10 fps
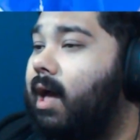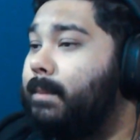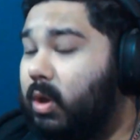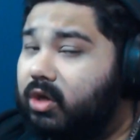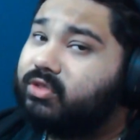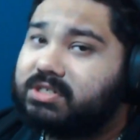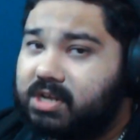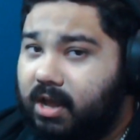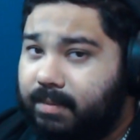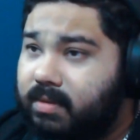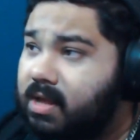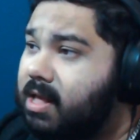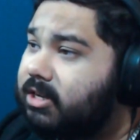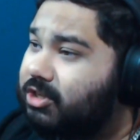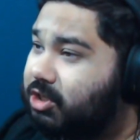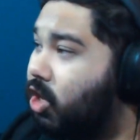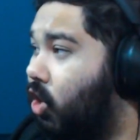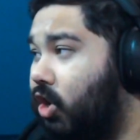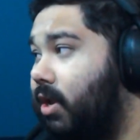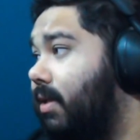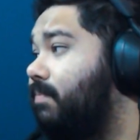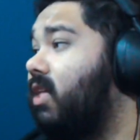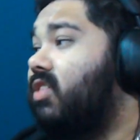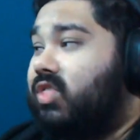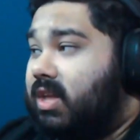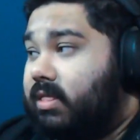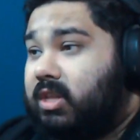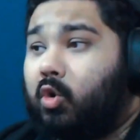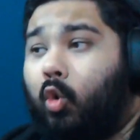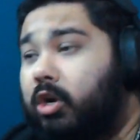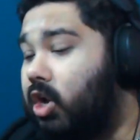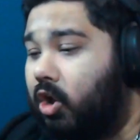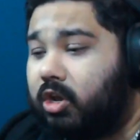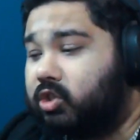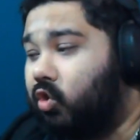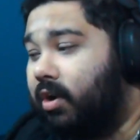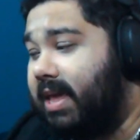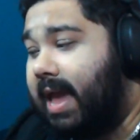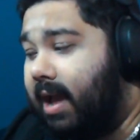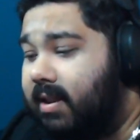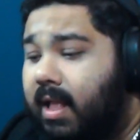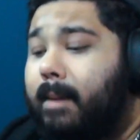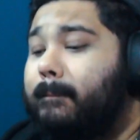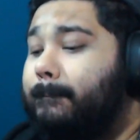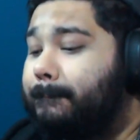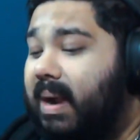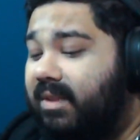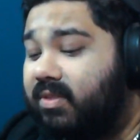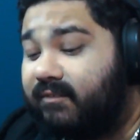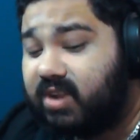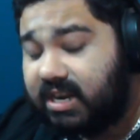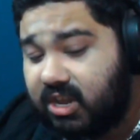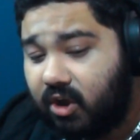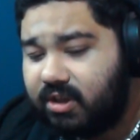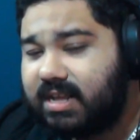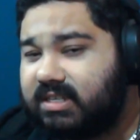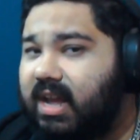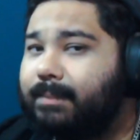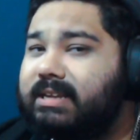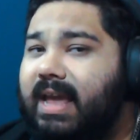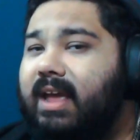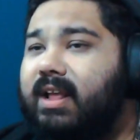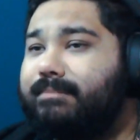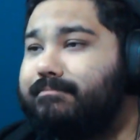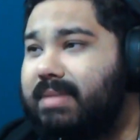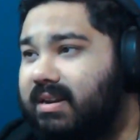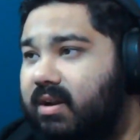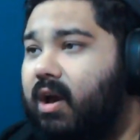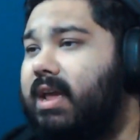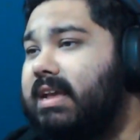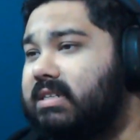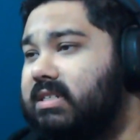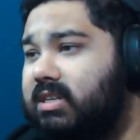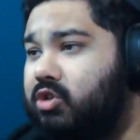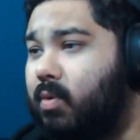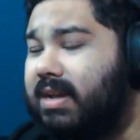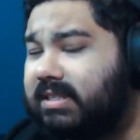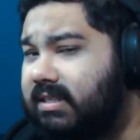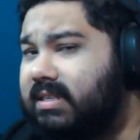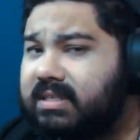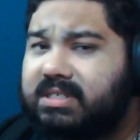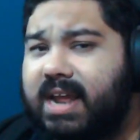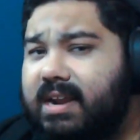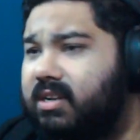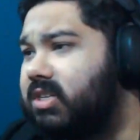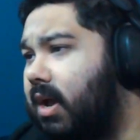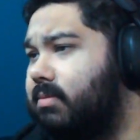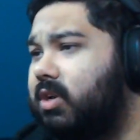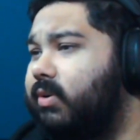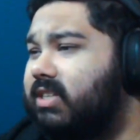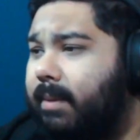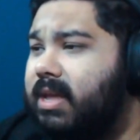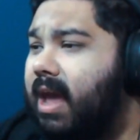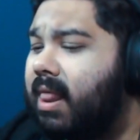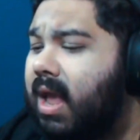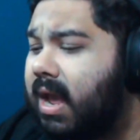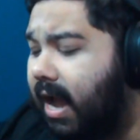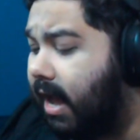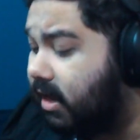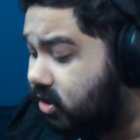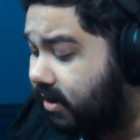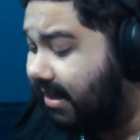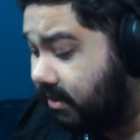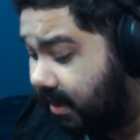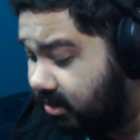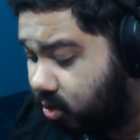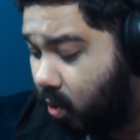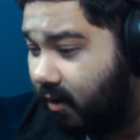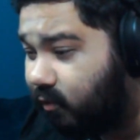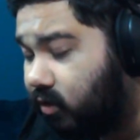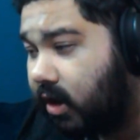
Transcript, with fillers: Perth time. So the audio is already out, but the video is coming out at midnight US Eastern Standard Time. So it's coming out. So that's 12